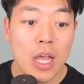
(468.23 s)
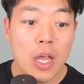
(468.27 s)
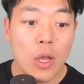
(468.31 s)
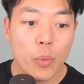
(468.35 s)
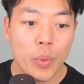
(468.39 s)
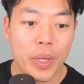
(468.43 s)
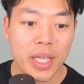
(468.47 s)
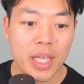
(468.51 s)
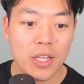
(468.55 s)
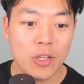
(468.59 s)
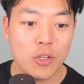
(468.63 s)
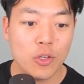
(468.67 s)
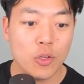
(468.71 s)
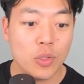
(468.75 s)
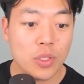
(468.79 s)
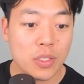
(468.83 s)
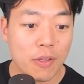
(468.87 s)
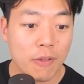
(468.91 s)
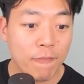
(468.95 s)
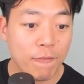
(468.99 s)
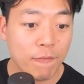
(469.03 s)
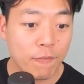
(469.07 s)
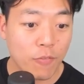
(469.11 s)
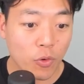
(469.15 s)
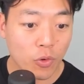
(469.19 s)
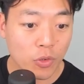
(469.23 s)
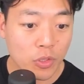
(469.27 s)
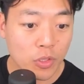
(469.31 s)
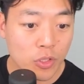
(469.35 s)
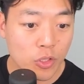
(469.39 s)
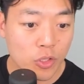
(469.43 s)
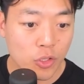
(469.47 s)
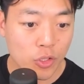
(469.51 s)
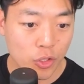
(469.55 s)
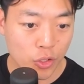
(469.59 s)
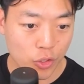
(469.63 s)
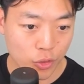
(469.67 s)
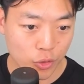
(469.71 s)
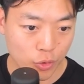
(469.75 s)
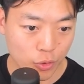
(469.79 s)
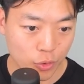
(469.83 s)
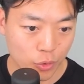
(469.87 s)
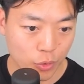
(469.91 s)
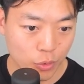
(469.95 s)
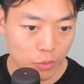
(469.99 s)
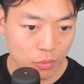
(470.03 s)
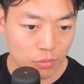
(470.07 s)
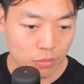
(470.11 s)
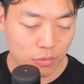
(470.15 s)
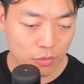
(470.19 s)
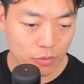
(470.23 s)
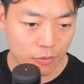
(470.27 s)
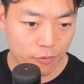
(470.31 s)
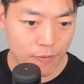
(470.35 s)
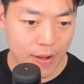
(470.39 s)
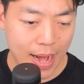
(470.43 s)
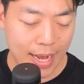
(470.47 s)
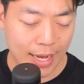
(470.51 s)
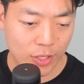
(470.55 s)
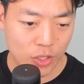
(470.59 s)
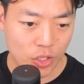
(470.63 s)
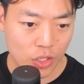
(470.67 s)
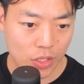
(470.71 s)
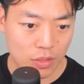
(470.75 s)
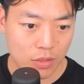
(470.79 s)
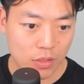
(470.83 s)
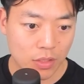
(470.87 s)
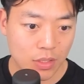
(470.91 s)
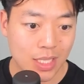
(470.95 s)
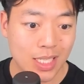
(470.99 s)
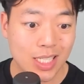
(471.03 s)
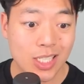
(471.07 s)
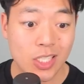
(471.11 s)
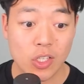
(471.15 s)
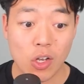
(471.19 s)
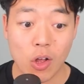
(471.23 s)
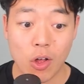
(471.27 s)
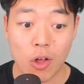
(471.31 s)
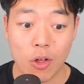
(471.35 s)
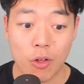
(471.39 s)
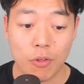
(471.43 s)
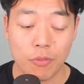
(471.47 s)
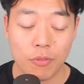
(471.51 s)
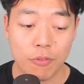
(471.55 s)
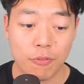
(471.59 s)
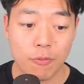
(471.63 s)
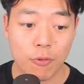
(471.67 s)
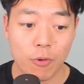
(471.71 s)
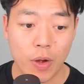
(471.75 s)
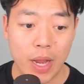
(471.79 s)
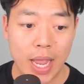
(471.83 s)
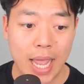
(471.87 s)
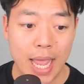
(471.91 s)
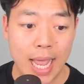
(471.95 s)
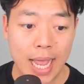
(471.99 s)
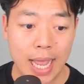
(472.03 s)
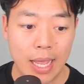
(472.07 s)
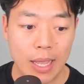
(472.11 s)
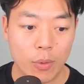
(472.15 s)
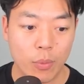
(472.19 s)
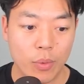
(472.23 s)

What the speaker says: We can use the first 2 fractions to solve for a.